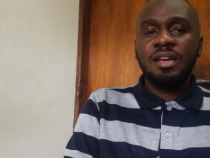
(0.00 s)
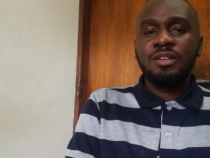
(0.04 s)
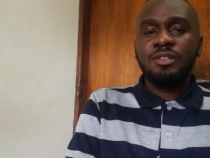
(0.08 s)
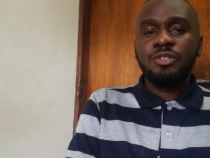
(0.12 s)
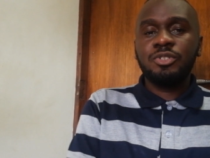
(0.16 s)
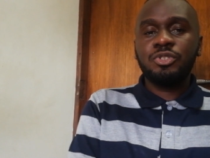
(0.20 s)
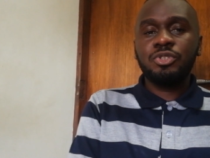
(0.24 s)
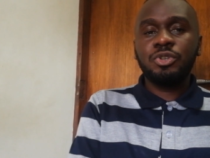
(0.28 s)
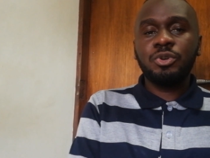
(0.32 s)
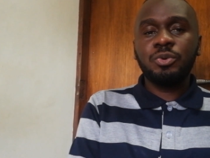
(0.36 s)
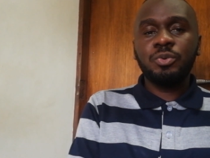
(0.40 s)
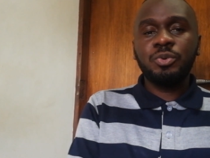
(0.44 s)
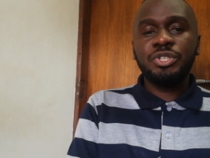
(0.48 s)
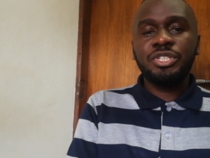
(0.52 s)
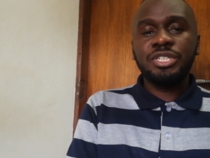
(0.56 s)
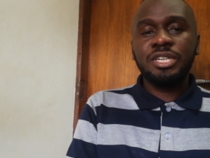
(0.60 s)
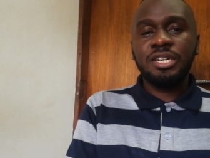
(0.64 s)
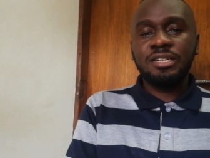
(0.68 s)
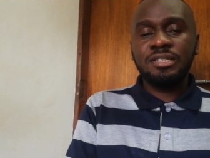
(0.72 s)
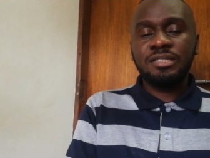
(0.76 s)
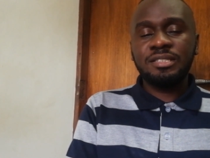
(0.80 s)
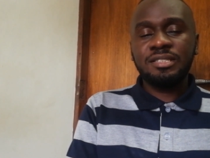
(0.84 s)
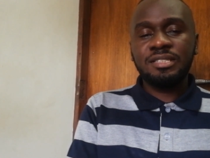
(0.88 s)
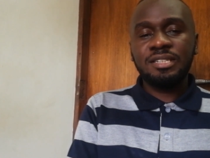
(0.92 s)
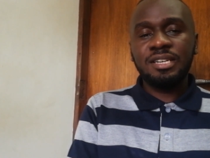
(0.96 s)
So we
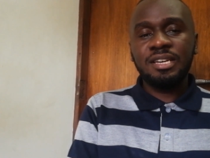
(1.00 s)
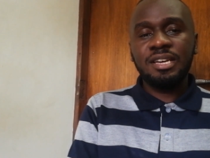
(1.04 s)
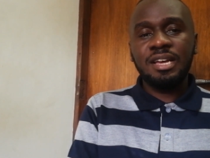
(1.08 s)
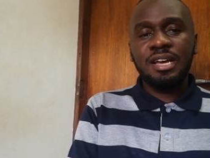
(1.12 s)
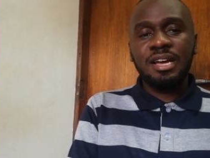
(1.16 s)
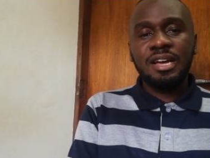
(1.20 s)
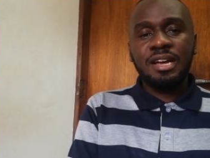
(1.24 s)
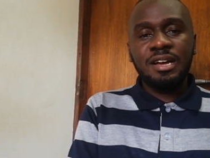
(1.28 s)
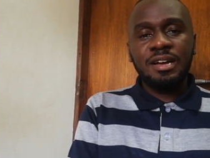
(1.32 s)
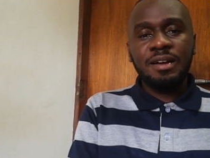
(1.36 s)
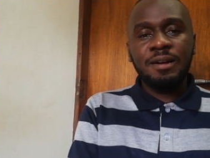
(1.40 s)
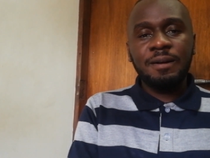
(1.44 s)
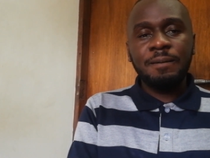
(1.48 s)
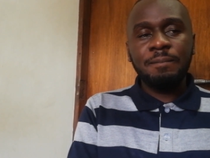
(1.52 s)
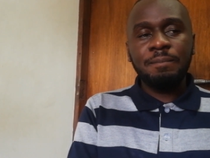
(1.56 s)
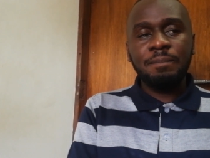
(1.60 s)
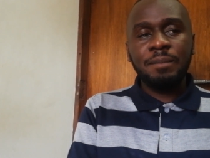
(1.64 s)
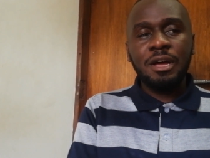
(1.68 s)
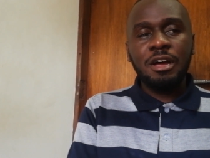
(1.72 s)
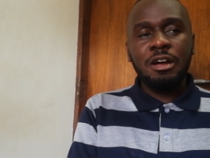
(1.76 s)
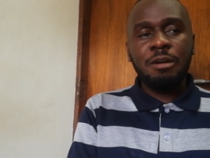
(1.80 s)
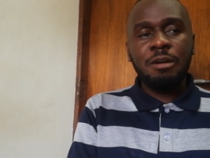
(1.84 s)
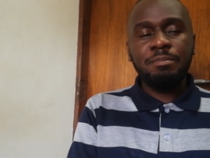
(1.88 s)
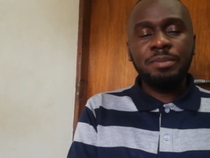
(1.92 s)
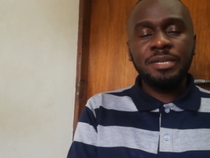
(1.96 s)
shall say um,
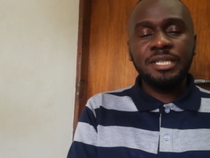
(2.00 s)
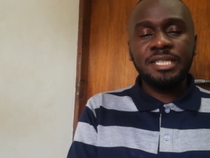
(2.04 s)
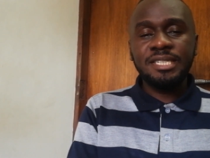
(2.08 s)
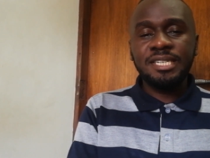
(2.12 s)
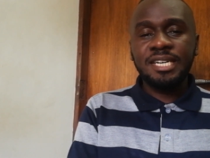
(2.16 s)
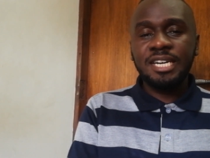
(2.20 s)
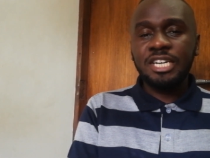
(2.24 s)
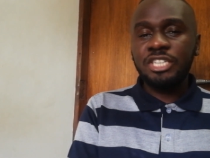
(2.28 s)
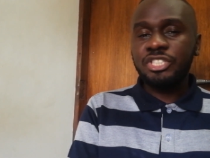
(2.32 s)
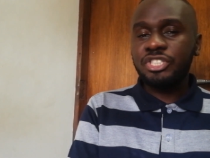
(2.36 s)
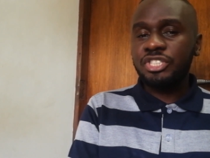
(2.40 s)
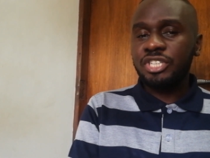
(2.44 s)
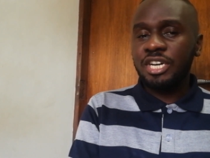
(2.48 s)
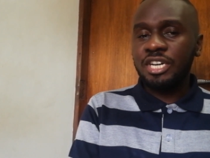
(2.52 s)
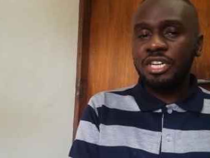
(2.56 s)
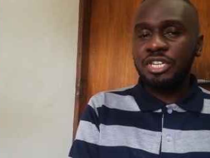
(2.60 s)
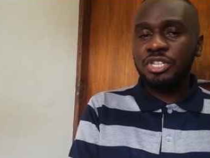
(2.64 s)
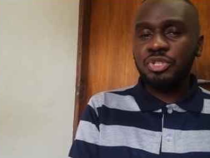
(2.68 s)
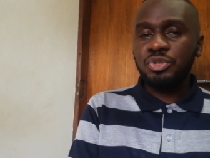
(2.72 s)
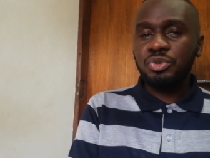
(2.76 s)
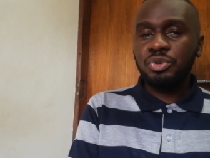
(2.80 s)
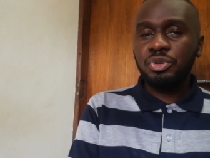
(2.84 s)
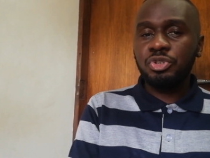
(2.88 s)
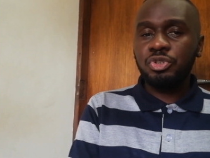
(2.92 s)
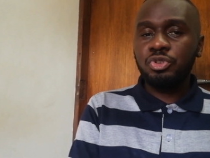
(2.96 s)
our petty cashier
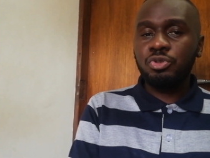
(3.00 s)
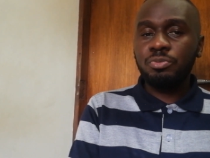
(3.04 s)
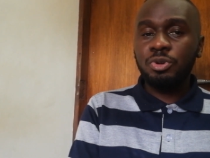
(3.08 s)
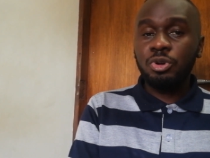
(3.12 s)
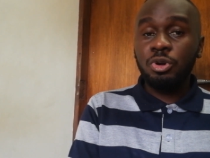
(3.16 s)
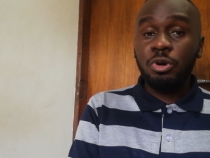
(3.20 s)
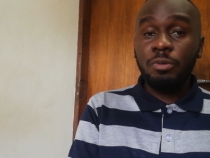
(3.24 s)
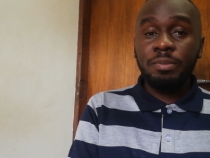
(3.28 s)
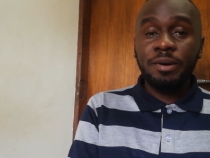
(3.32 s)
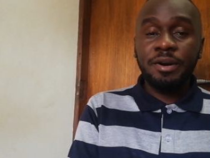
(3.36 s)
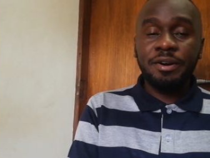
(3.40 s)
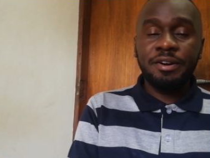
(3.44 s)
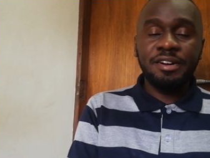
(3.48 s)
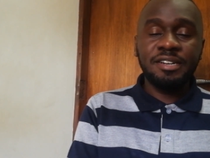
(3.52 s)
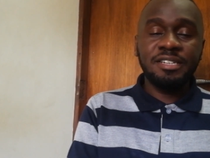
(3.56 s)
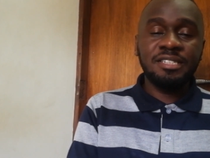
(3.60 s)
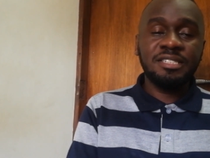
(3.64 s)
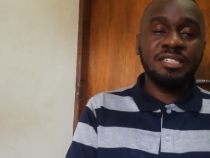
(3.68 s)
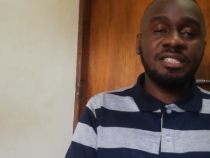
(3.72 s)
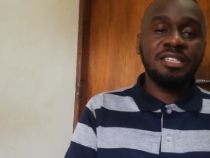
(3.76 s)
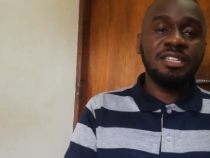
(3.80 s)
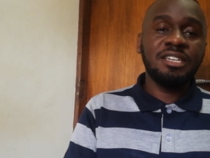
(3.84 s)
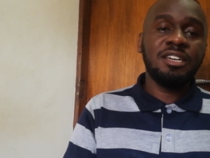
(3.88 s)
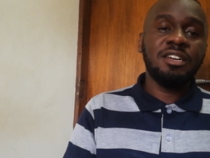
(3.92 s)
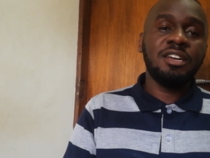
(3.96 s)
is going to be
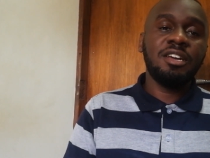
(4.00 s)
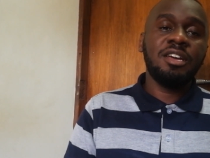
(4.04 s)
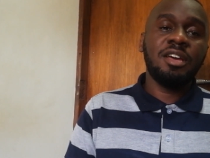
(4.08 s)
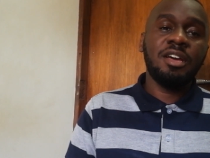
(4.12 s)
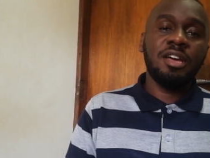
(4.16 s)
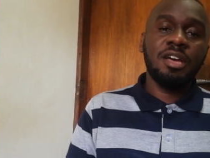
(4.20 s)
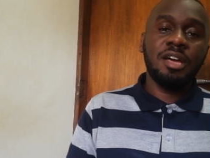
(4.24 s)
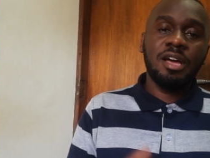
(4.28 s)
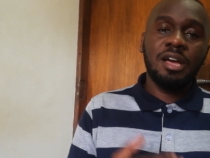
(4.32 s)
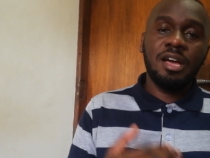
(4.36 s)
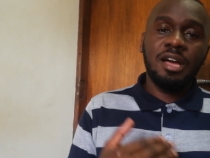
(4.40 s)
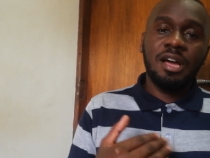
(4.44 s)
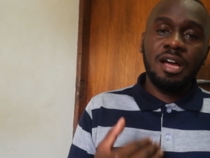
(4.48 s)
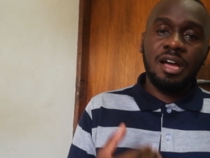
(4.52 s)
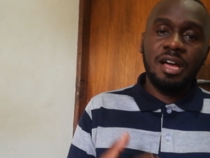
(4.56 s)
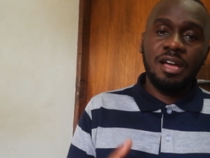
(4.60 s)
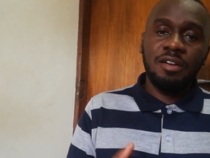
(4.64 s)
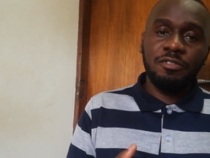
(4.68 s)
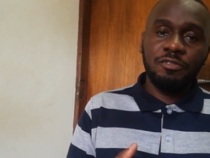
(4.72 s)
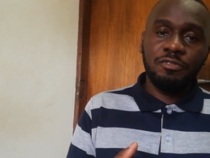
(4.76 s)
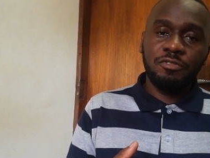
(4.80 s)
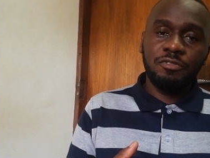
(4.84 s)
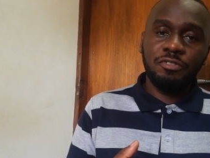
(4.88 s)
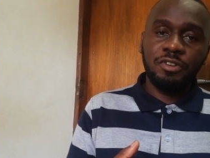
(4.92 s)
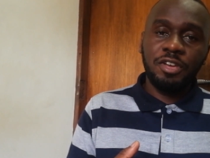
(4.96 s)
operating
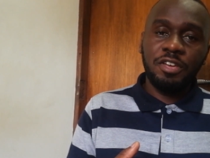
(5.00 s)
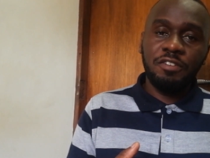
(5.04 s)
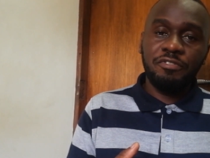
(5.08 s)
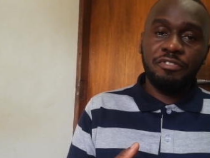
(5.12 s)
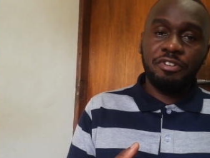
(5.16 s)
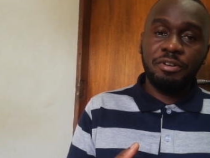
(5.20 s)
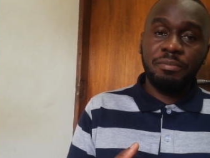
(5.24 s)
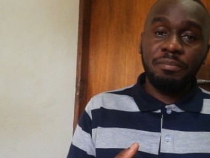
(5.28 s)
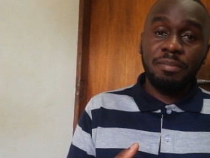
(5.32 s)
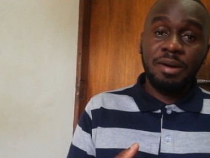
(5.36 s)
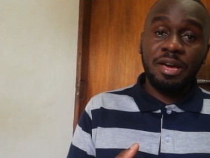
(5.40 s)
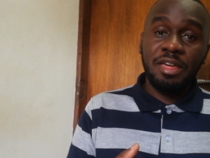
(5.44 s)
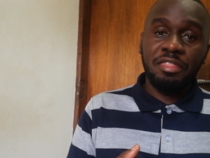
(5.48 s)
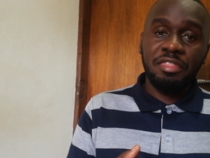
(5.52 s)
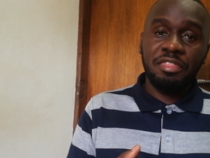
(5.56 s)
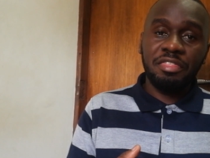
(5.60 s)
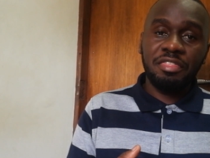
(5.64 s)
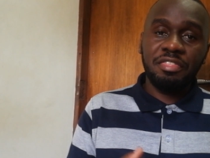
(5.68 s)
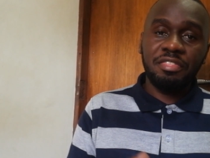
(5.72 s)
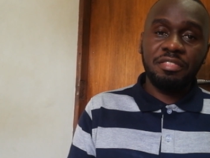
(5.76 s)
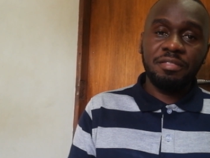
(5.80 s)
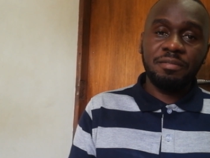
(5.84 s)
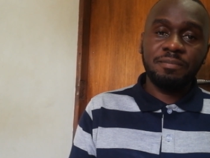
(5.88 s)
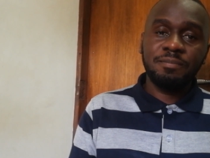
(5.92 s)
every month.